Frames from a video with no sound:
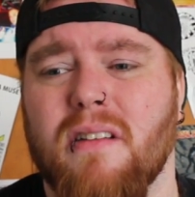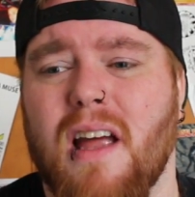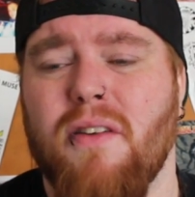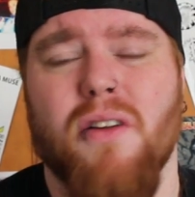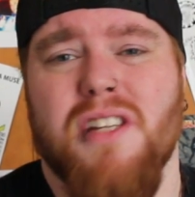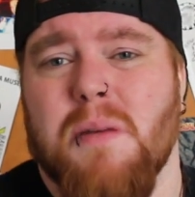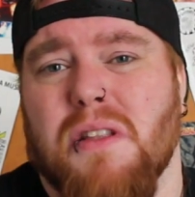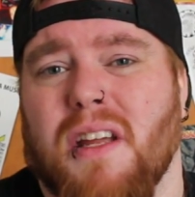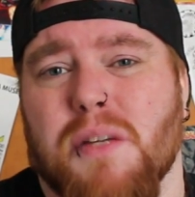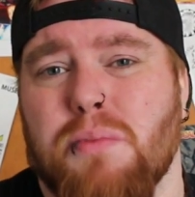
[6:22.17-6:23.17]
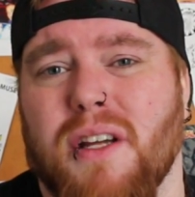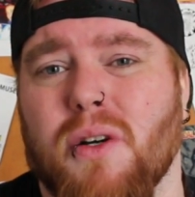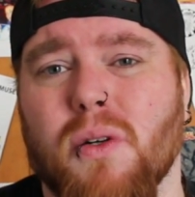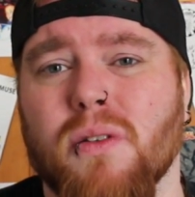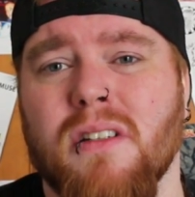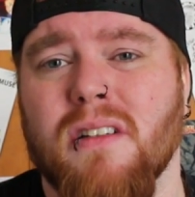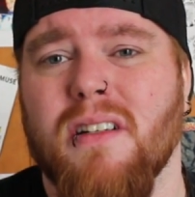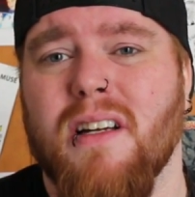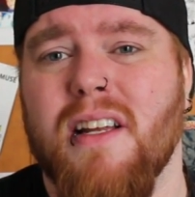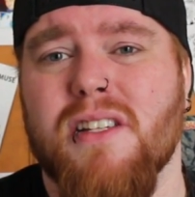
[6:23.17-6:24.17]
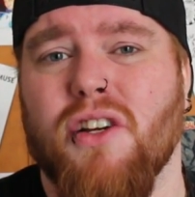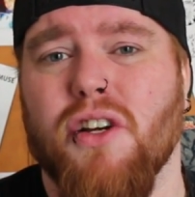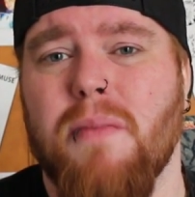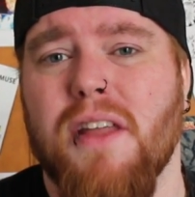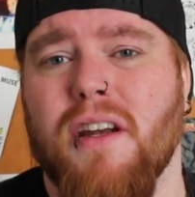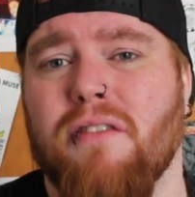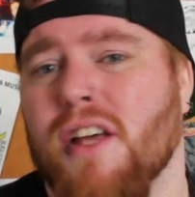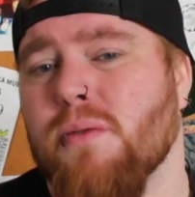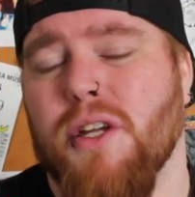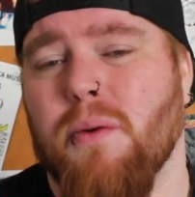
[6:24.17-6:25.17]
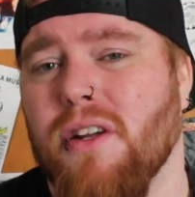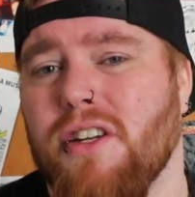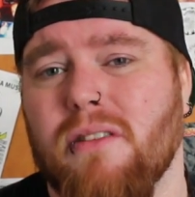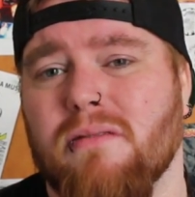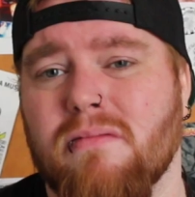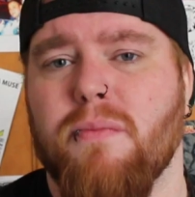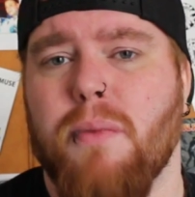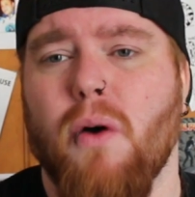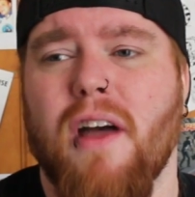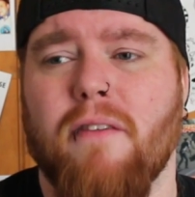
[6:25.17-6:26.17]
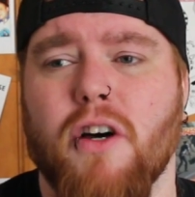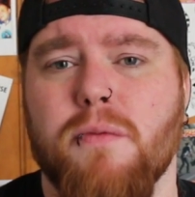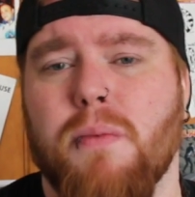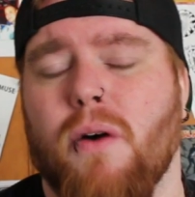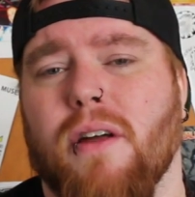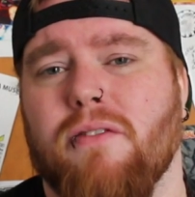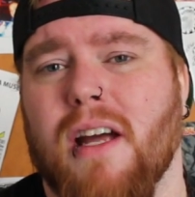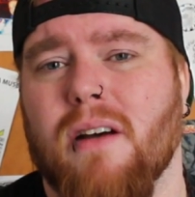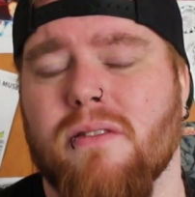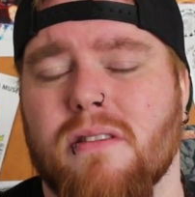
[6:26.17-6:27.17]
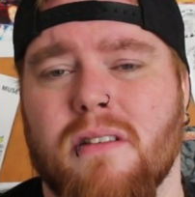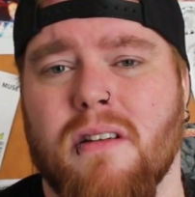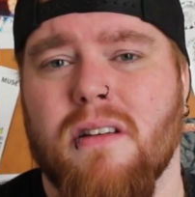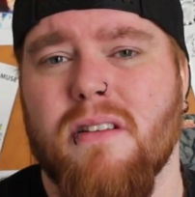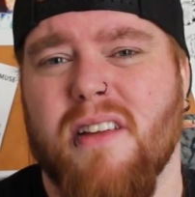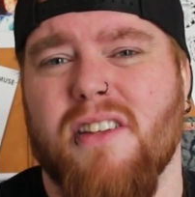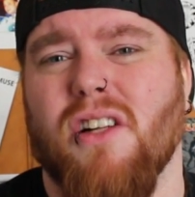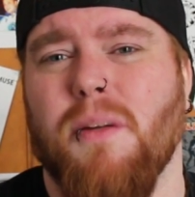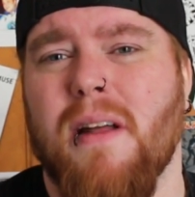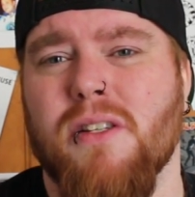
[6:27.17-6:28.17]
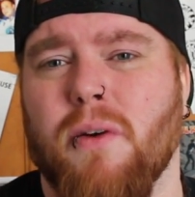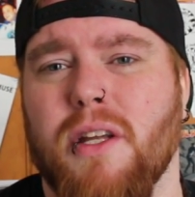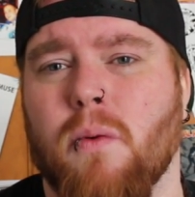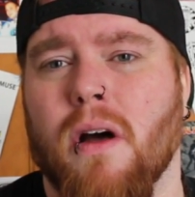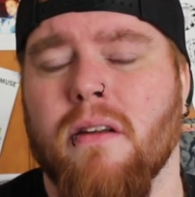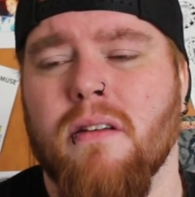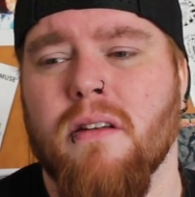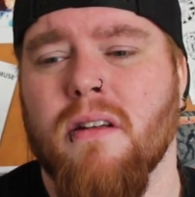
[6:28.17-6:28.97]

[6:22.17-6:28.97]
Everyone seems to think it's pretty cool, and it's a good method if that's what you want to do. Both have ups, both have downs, so it all depends on what you want.